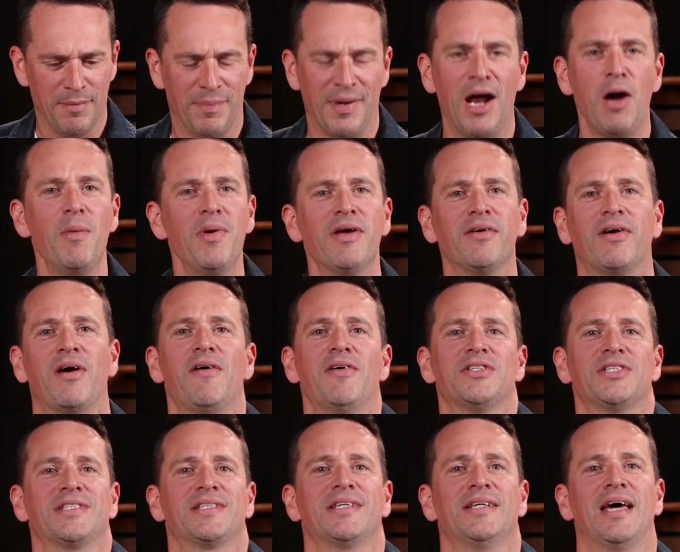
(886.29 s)
But I want to
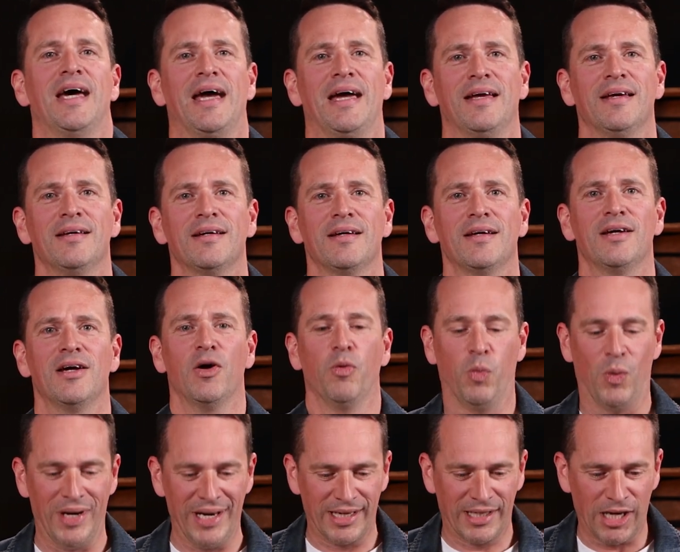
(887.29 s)
encourage us today,
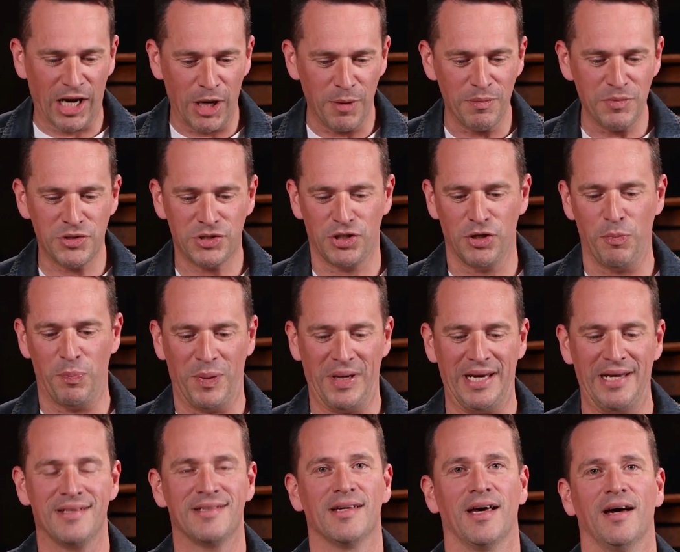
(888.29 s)
when it comes to
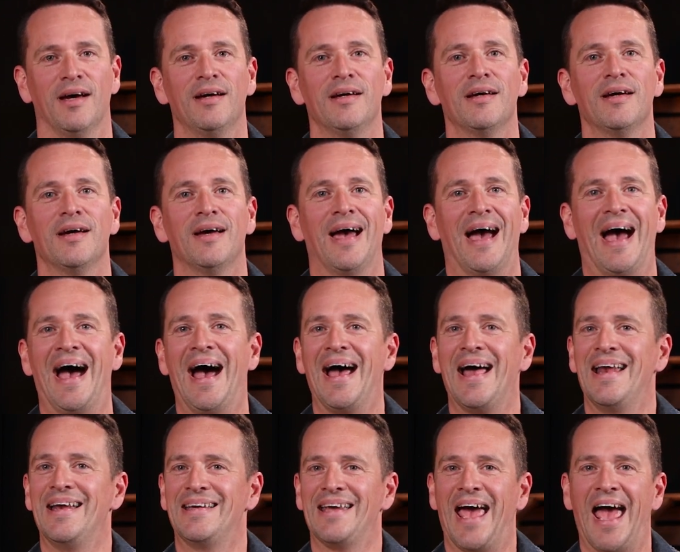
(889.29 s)
Peter
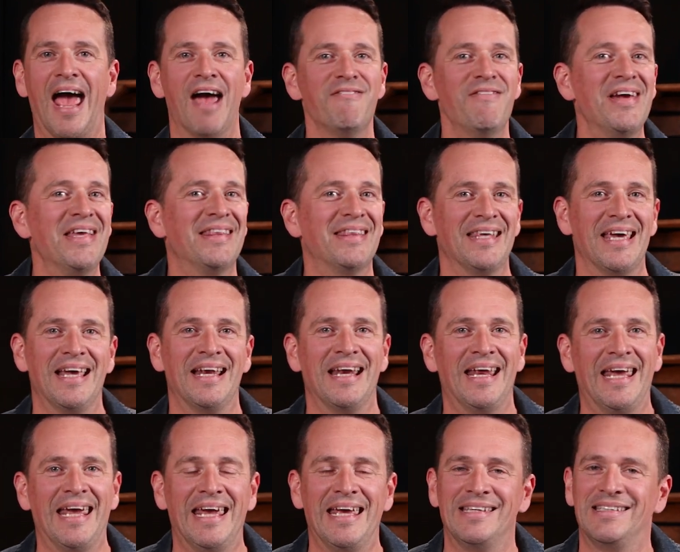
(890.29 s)
and everything
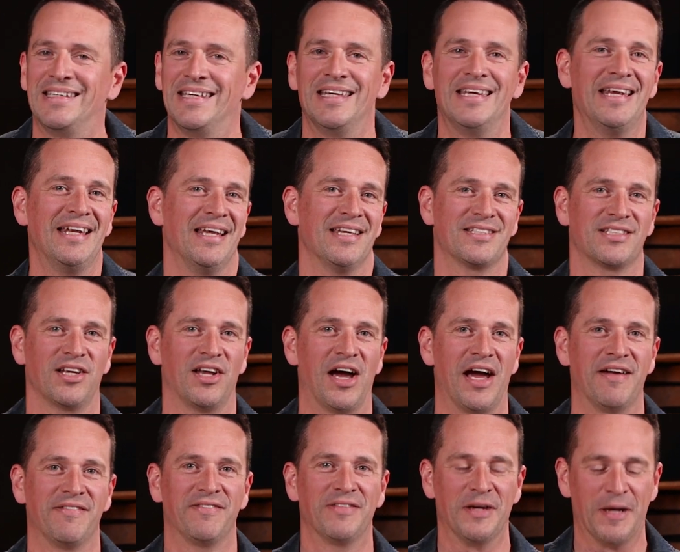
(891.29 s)
he did in his
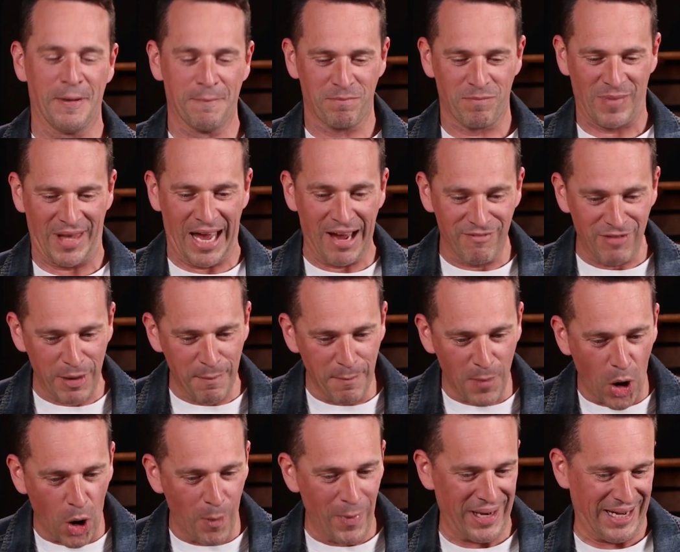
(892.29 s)
life, every
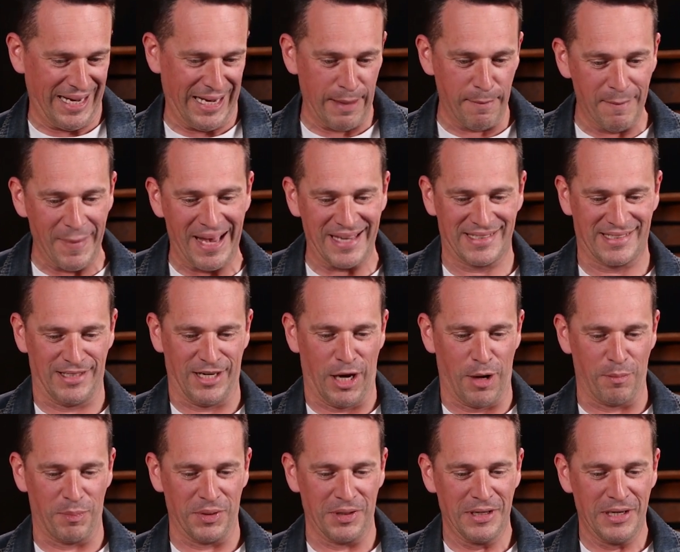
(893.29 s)
moment he messed
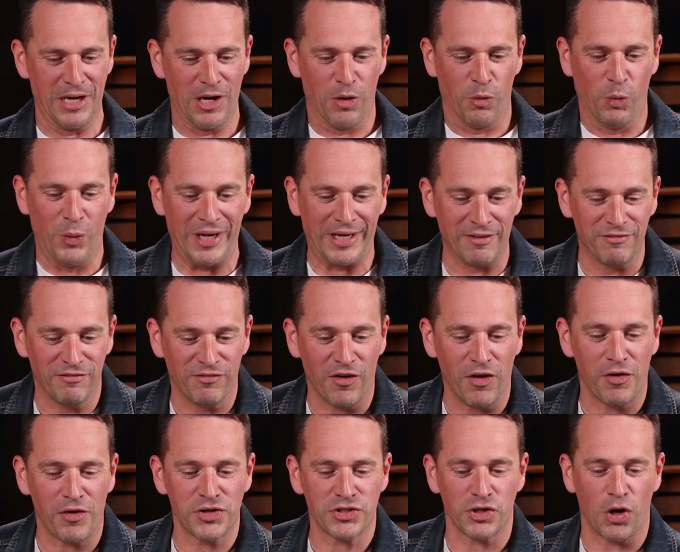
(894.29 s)
up, we can
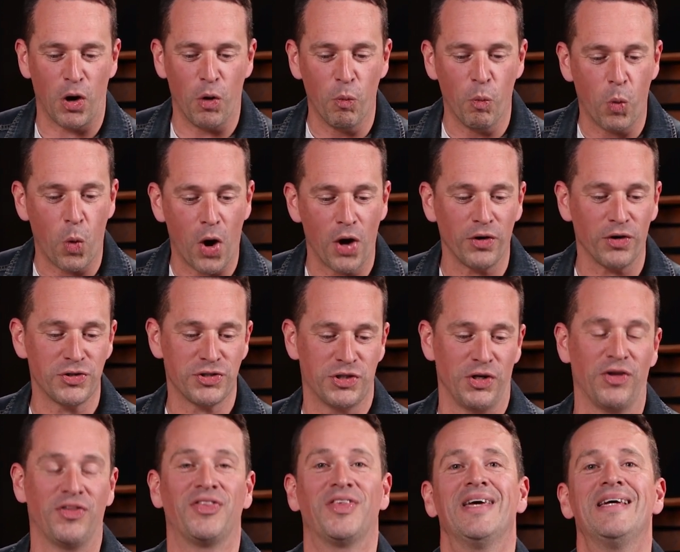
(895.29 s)
focus on one or
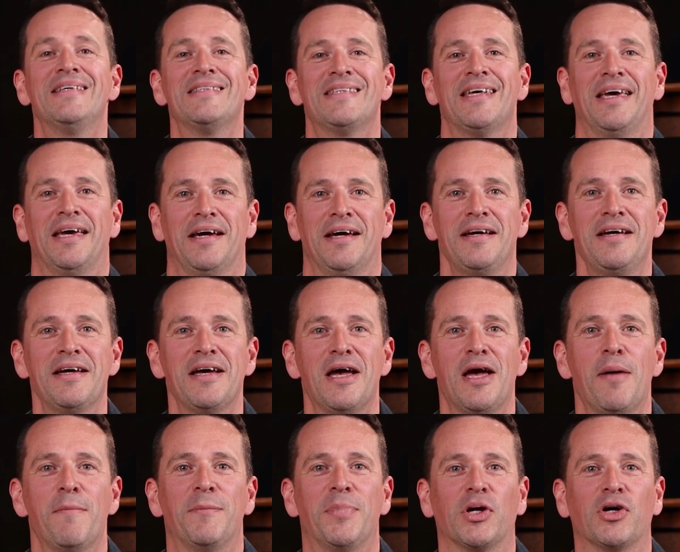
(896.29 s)
two things here,
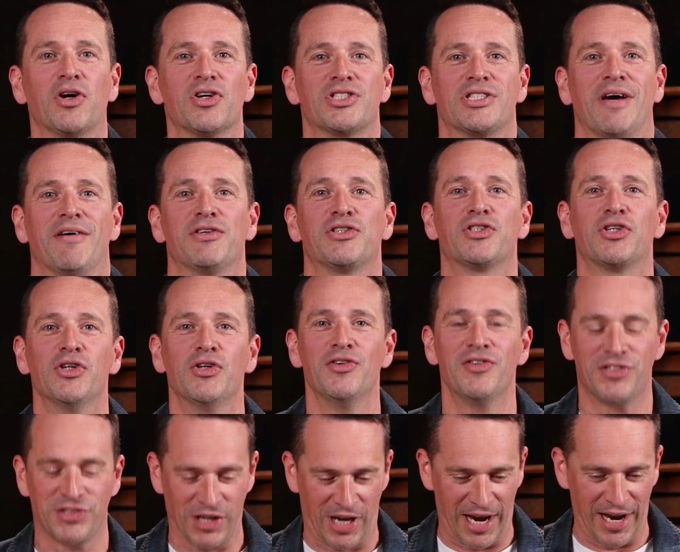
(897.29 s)
because there are two
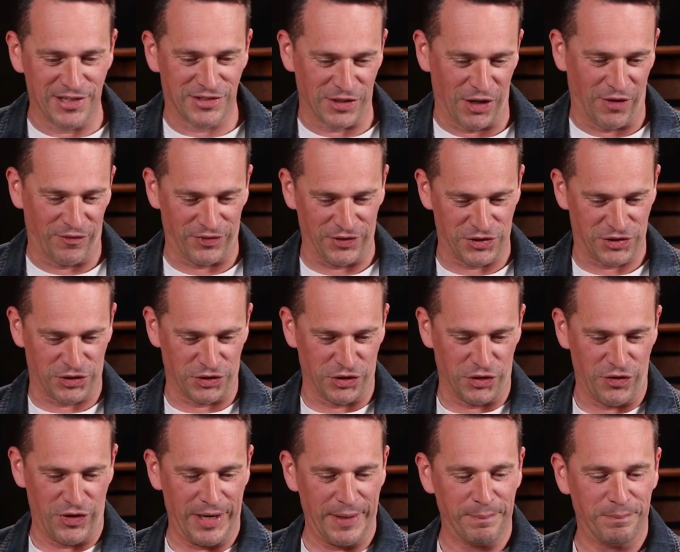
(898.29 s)
sides of the
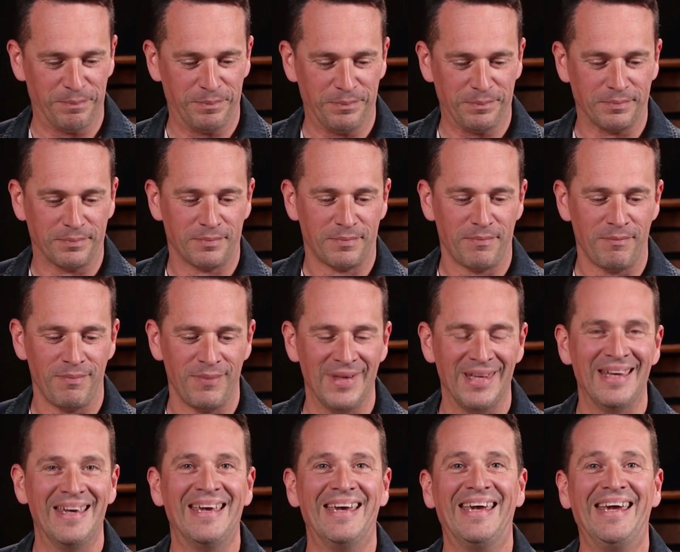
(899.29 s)
story.
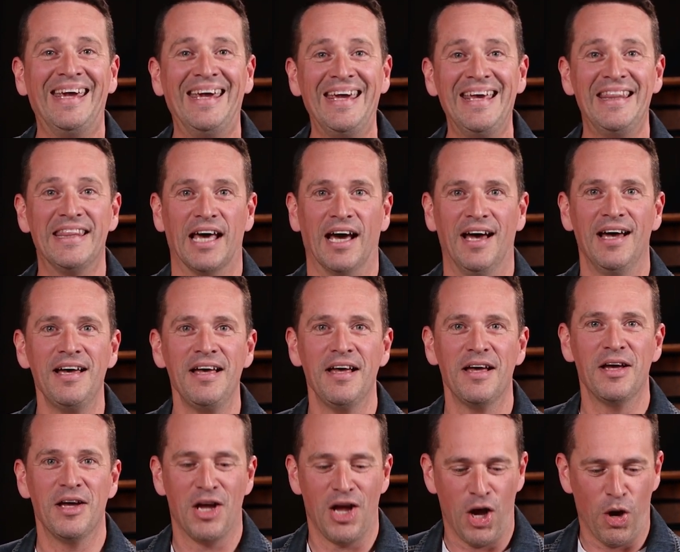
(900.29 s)
Either
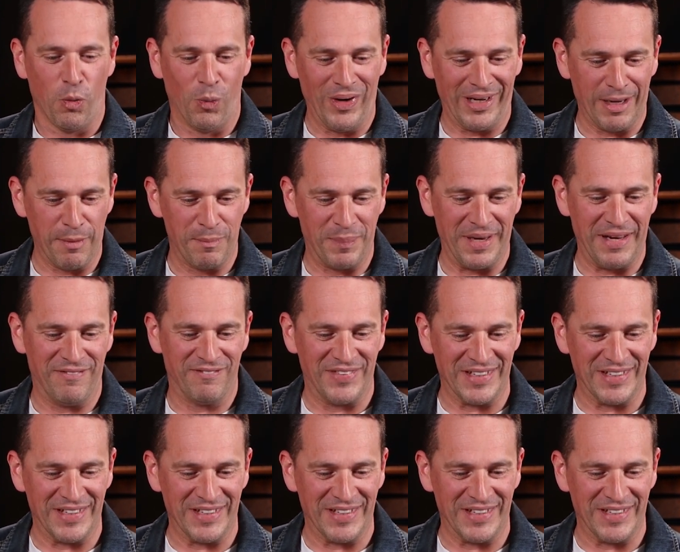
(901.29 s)
we can be